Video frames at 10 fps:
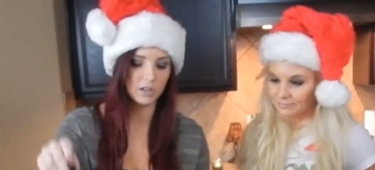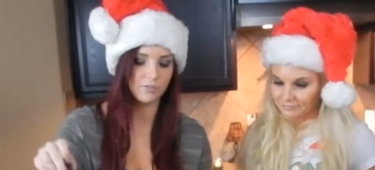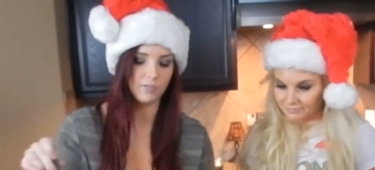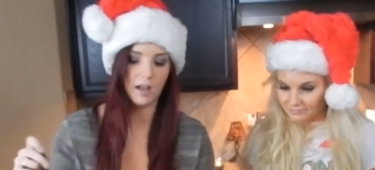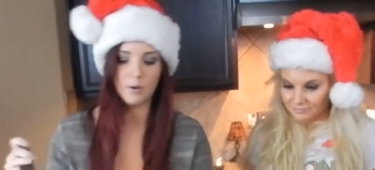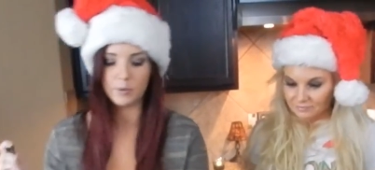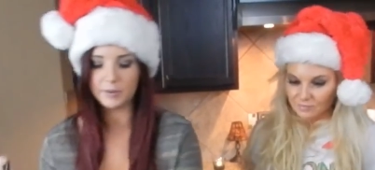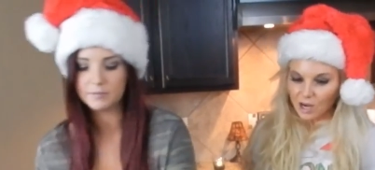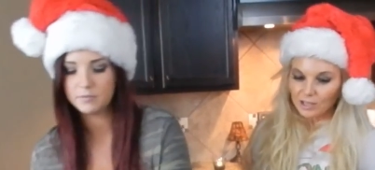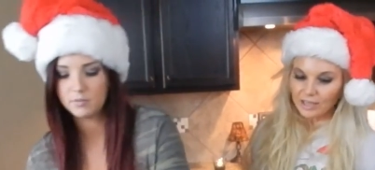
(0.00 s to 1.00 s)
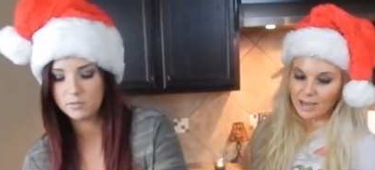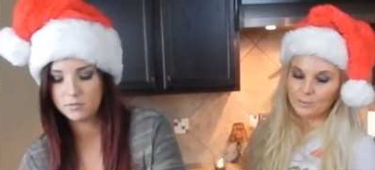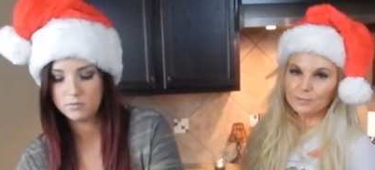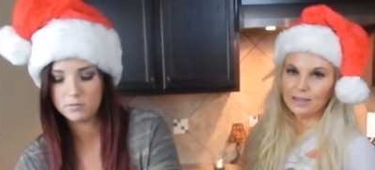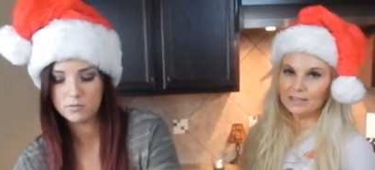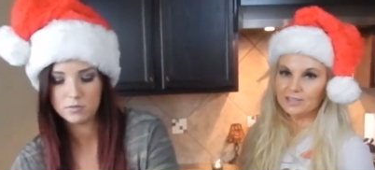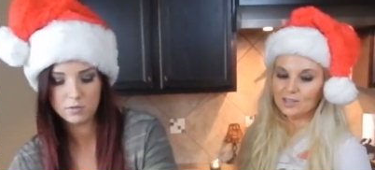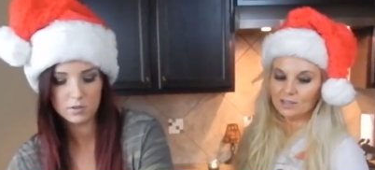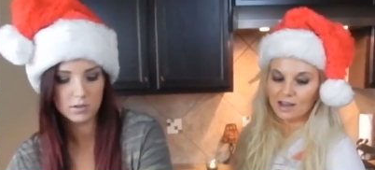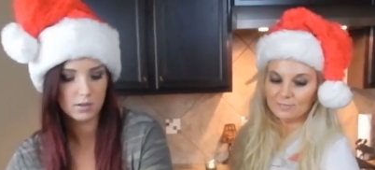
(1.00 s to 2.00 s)
Speaker 1: our flour. Our cameraman eats
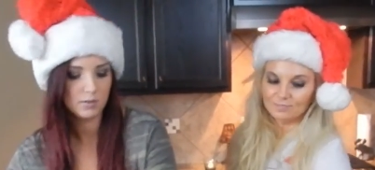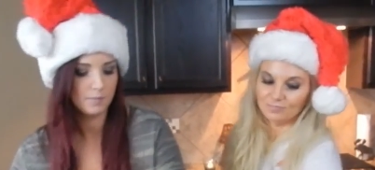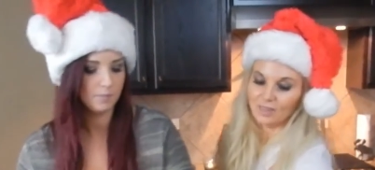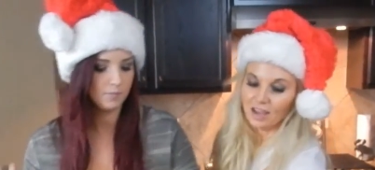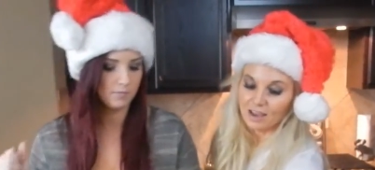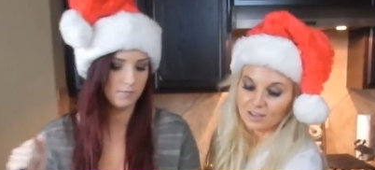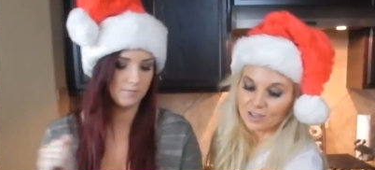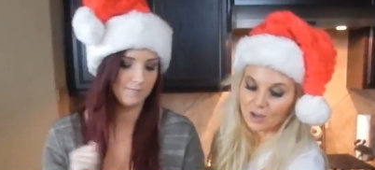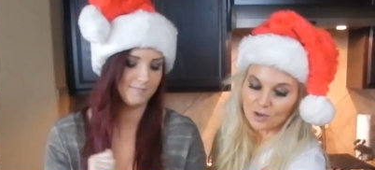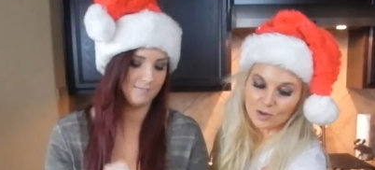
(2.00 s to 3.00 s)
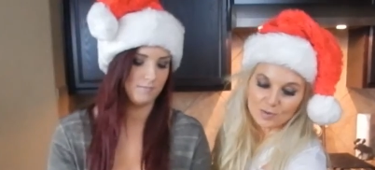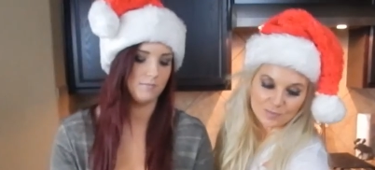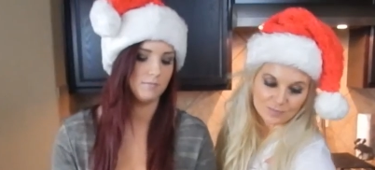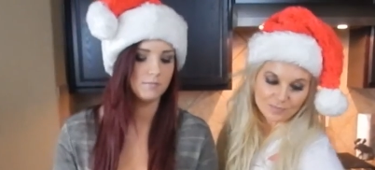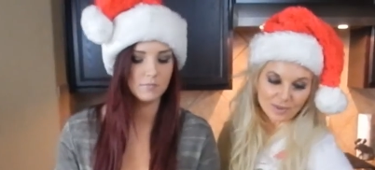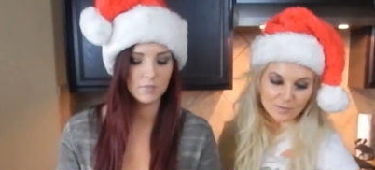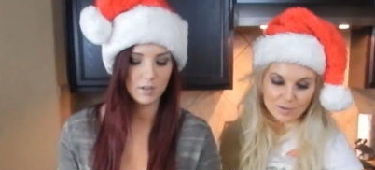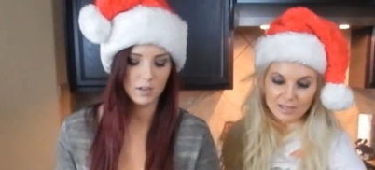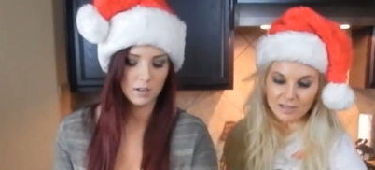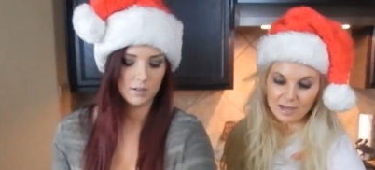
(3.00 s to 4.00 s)
a lot. So
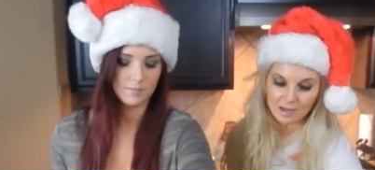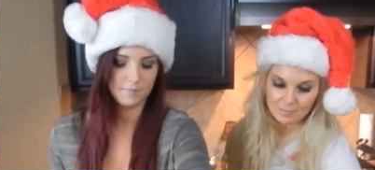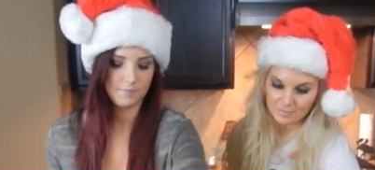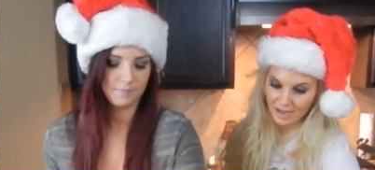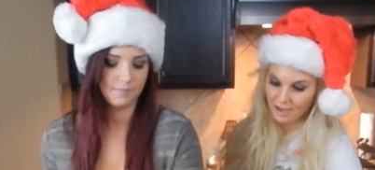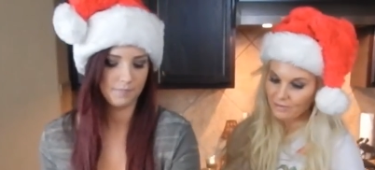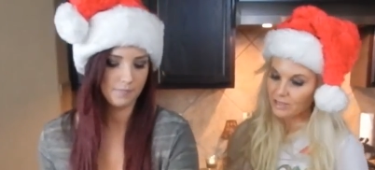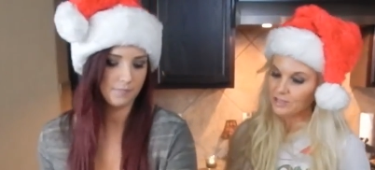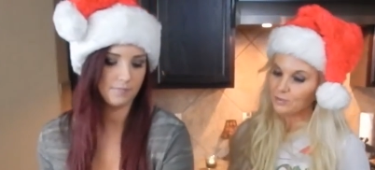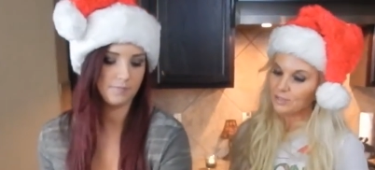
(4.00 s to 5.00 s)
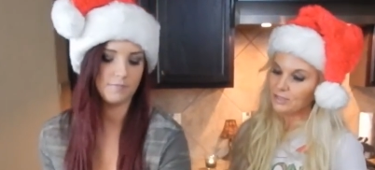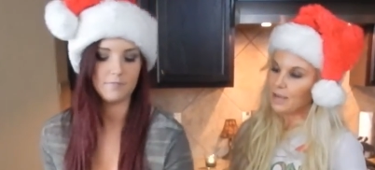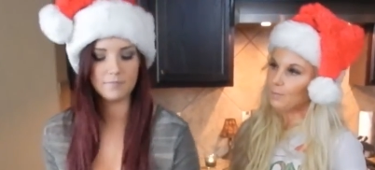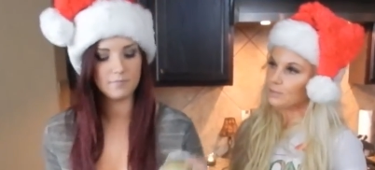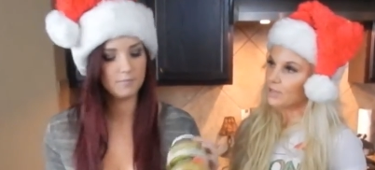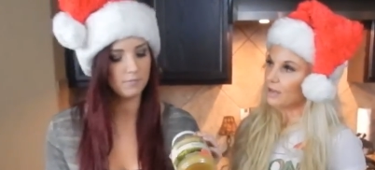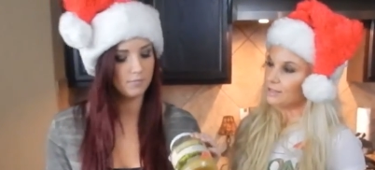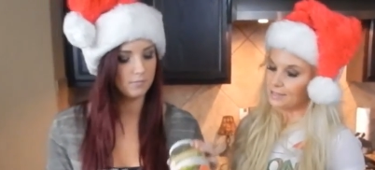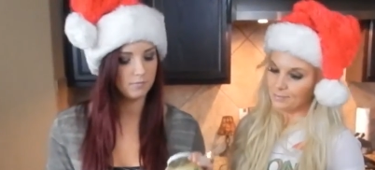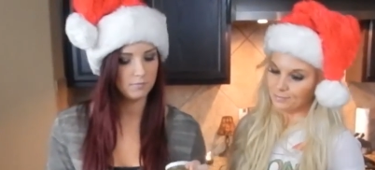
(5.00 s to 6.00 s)
we um, have unsweetened
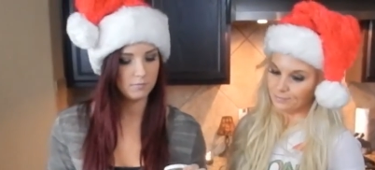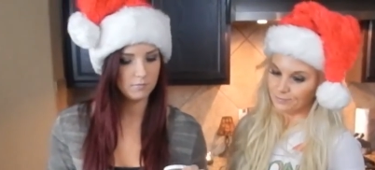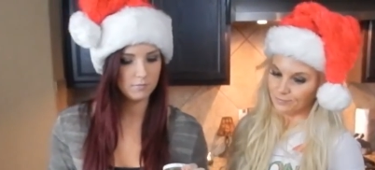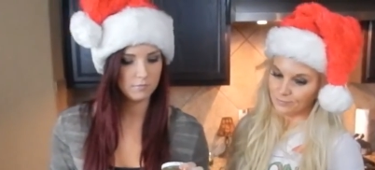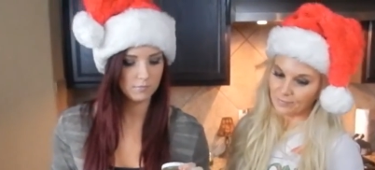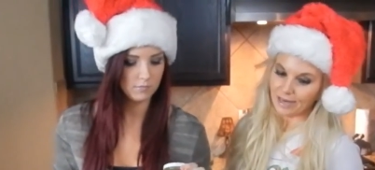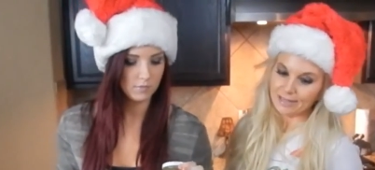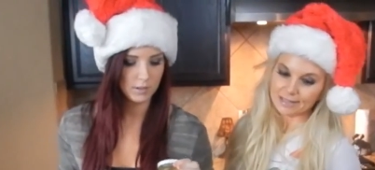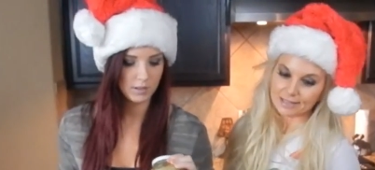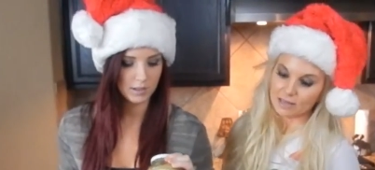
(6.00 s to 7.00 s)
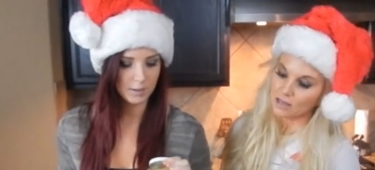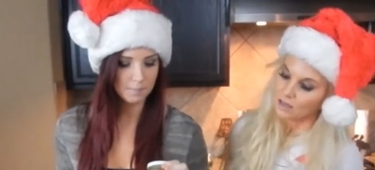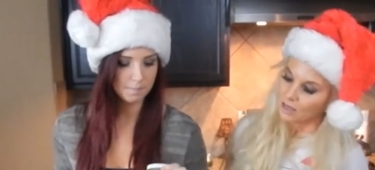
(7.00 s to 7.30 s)
applesauce, right? Yep.